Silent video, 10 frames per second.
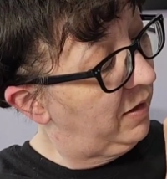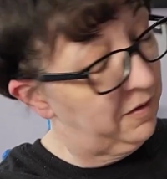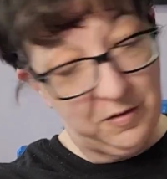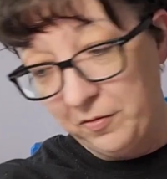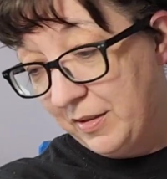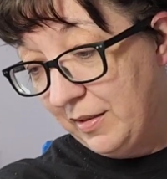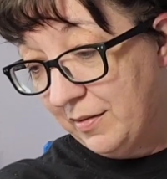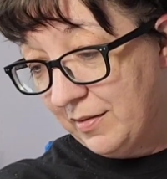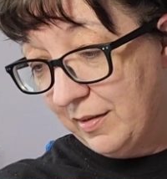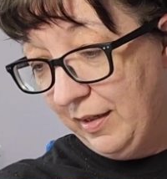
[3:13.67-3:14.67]
So
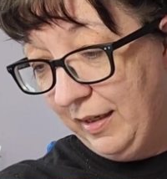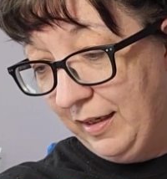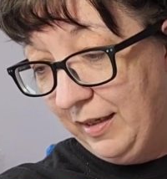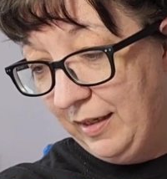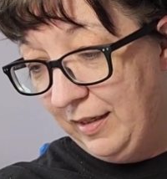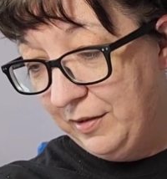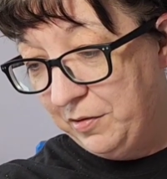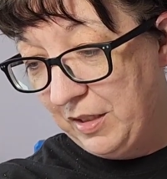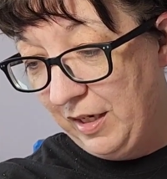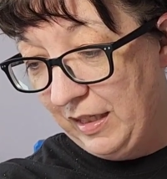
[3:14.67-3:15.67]
since you
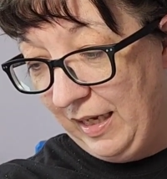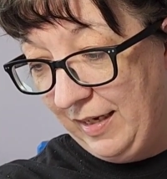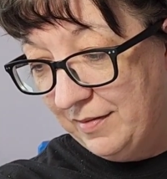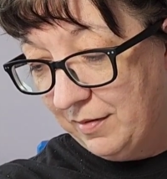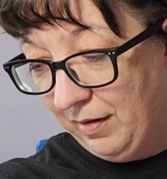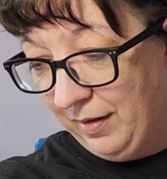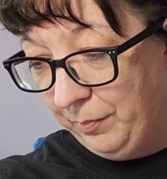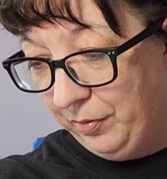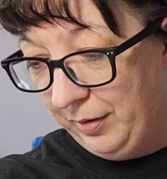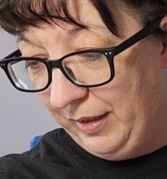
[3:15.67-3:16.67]
saw it last, I
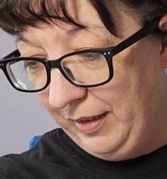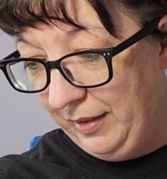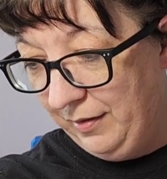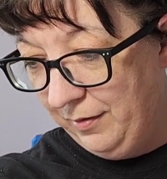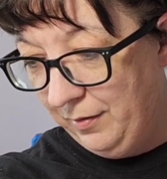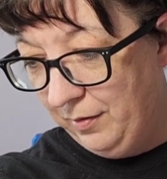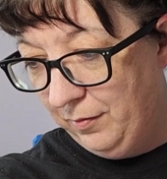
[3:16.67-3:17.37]
put in